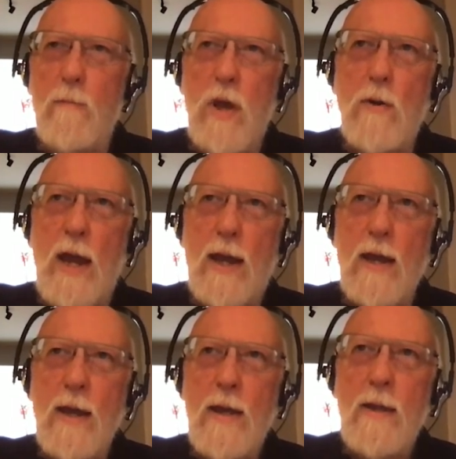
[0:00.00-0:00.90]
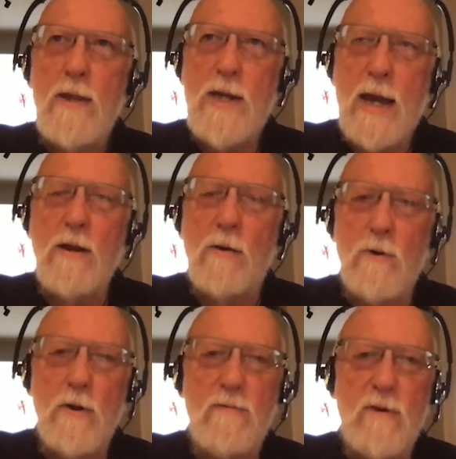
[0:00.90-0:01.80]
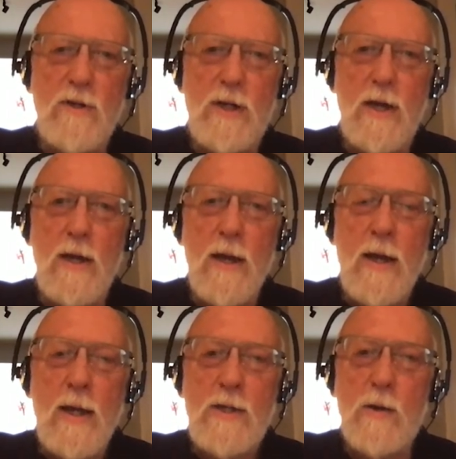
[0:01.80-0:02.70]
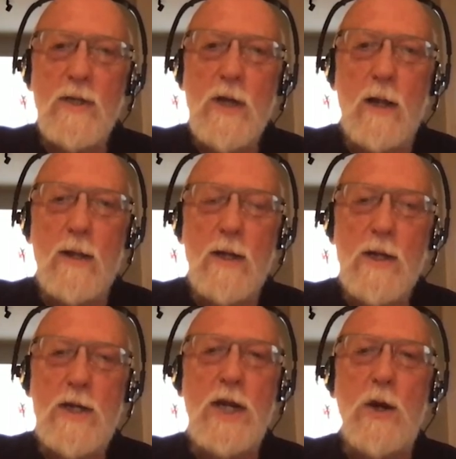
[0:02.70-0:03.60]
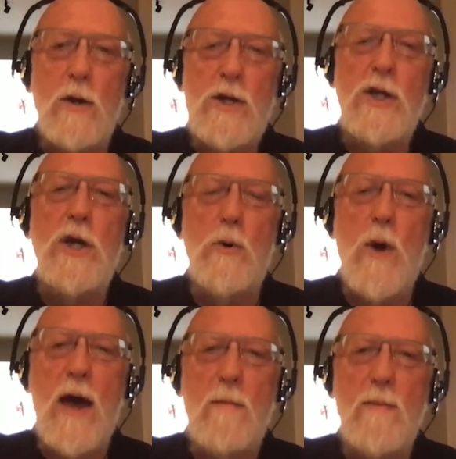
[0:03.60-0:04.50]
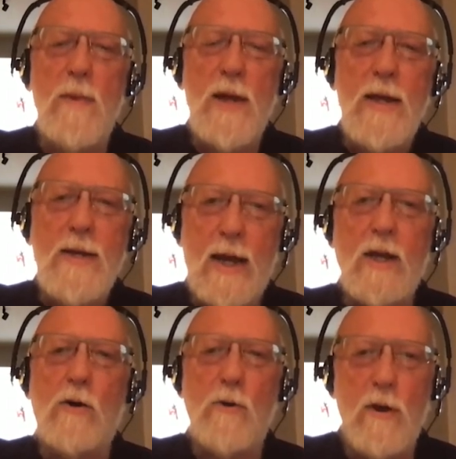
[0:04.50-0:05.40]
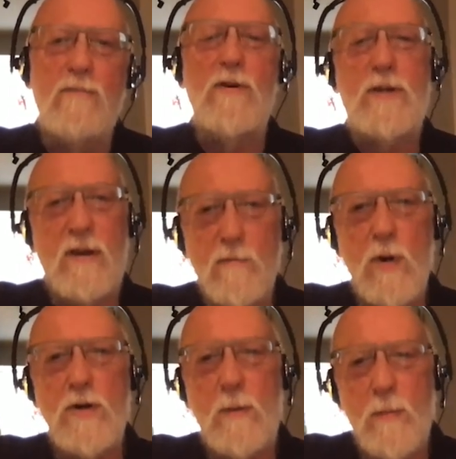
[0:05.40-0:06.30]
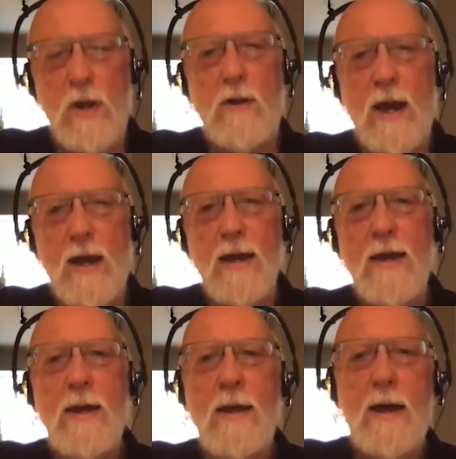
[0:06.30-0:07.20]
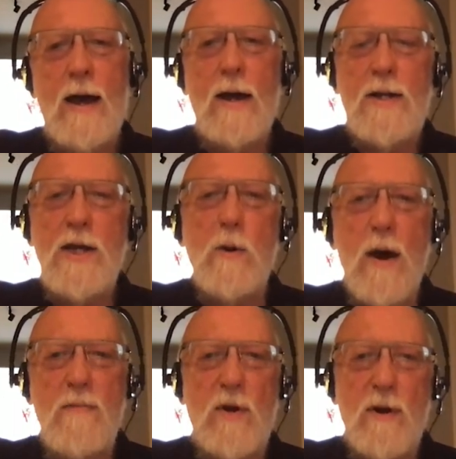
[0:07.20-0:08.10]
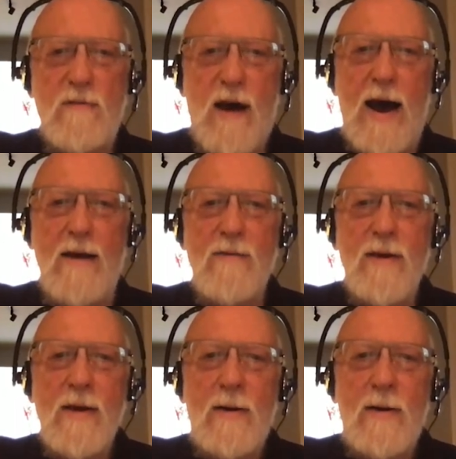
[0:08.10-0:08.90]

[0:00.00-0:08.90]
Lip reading: Munich, the Technical University. So it's called the TUM, Technical University of Munich, TUM 35,